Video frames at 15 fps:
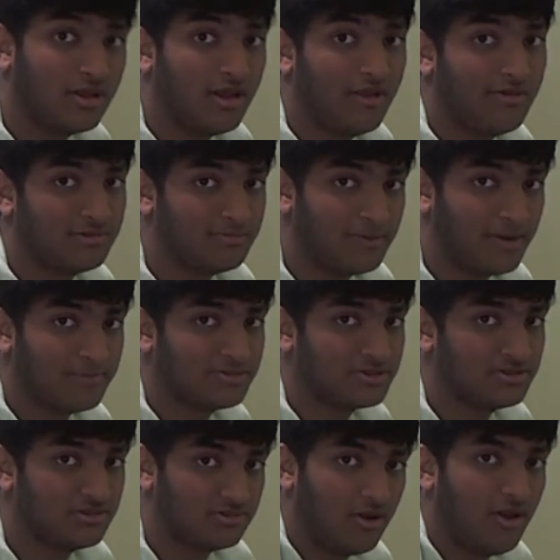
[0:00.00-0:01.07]
He wraps a
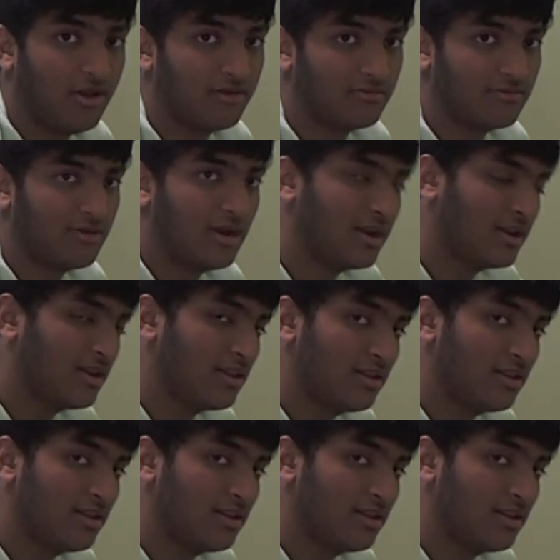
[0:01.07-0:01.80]
drawing, right?